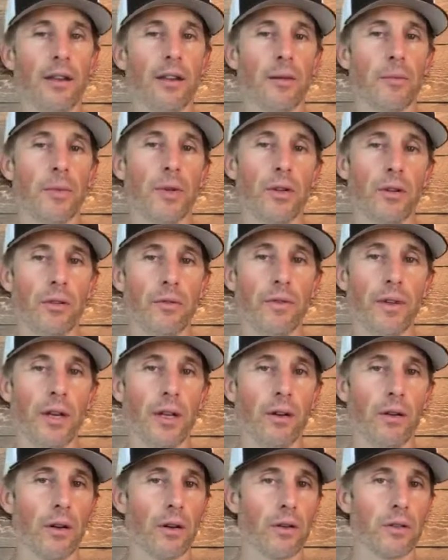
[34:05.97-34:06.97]
anytime a new
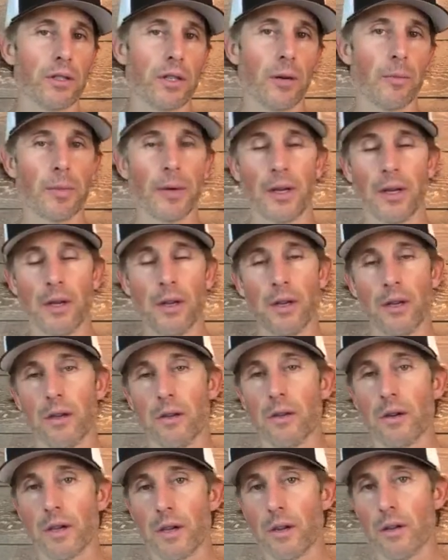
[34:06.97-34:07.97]
video goes up,
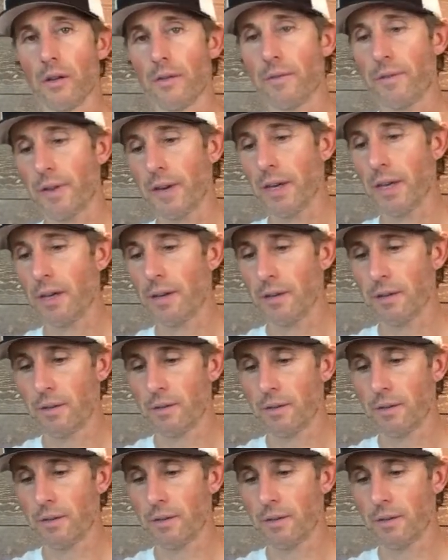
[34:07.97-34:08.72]
you'll get notified.